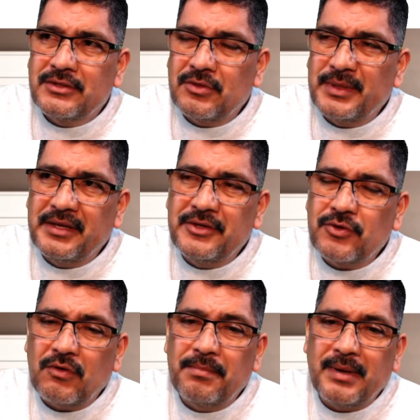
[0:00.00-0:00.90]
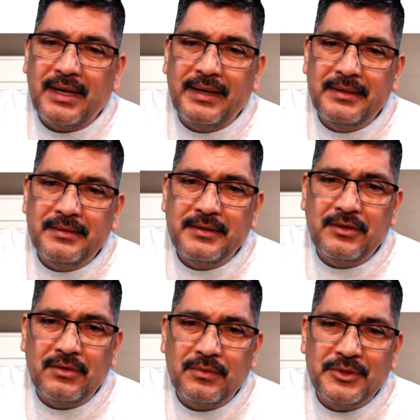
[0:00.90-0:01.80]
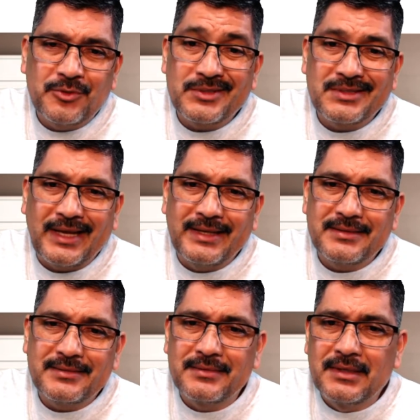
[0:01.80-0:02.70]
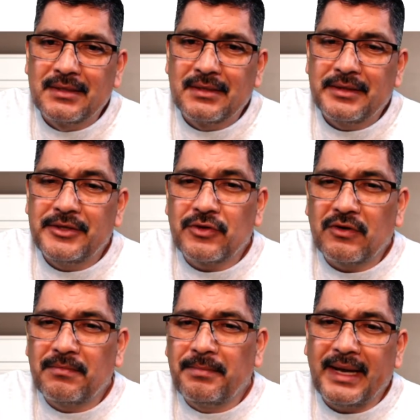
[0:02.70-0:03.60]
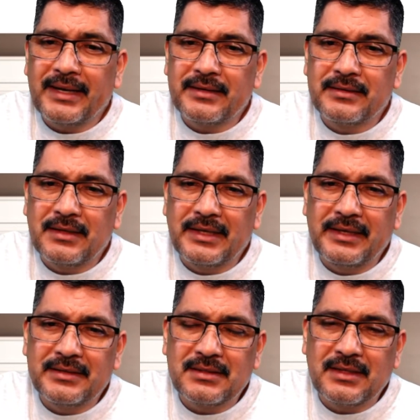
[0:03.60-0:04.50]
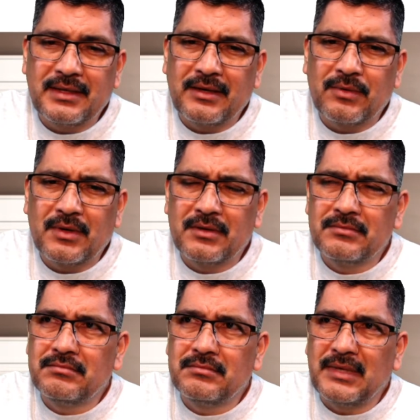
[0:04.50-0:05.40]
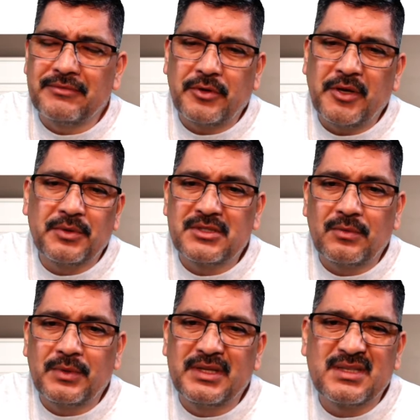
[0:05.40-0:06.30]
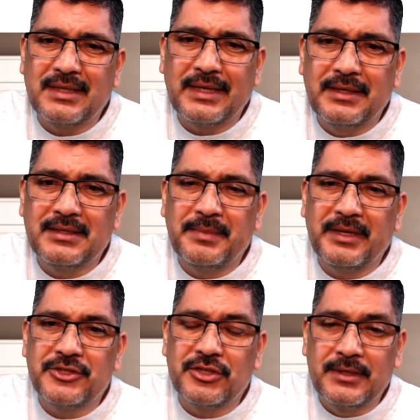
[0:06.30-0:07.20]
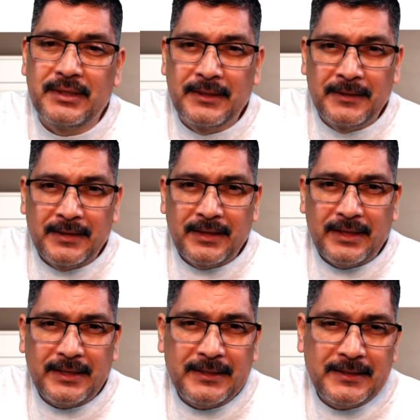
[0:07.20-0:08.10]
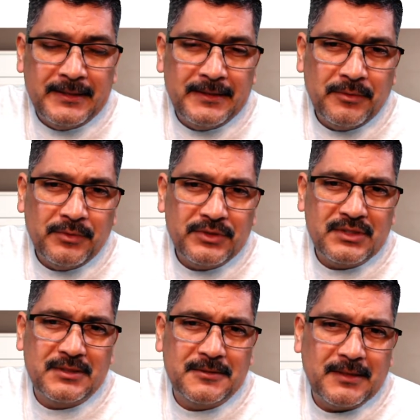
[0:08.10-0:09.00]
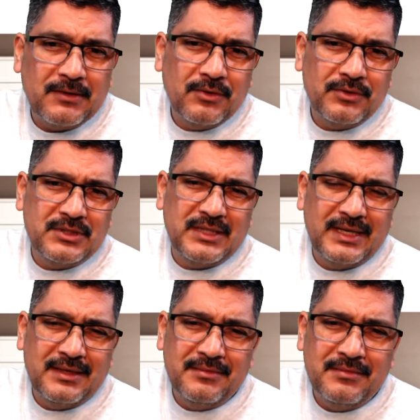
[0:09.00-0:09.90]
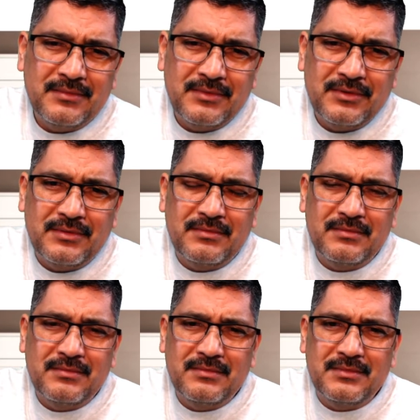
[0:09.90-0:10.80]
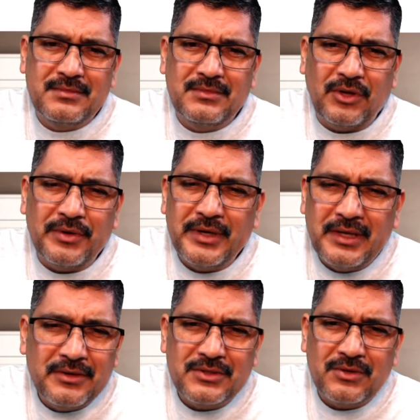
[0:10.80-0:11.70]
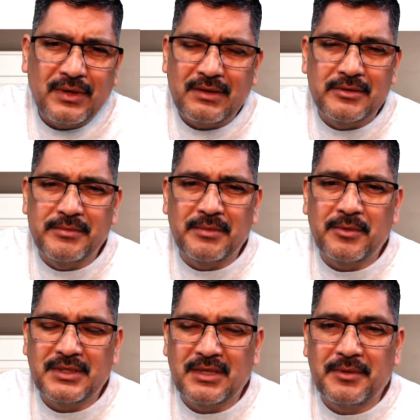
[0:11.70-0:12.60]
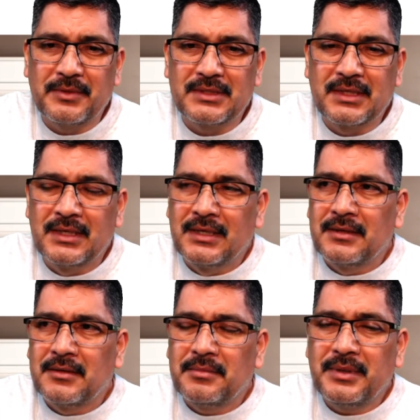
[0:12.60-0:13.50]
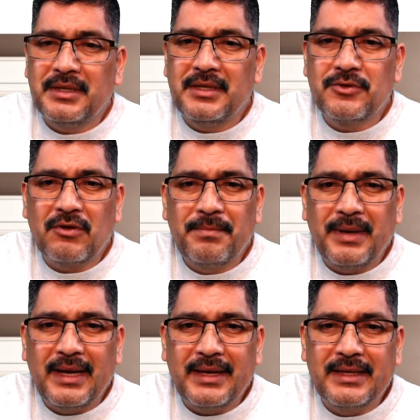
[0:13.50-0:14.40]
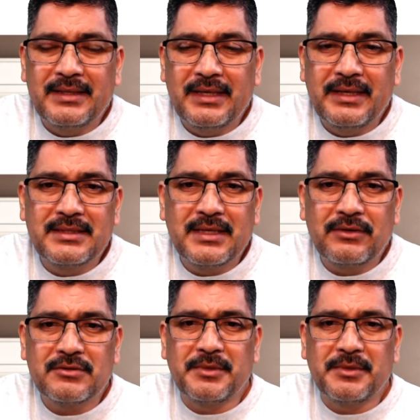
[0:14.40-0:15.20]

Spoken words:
But he drove by, which was nice. He drove back, I guess, at like around after he was done with his second inspection, and it was, I don't know, 10, 8:30 or so. I don't remember what time it was. But he drove back and then he tells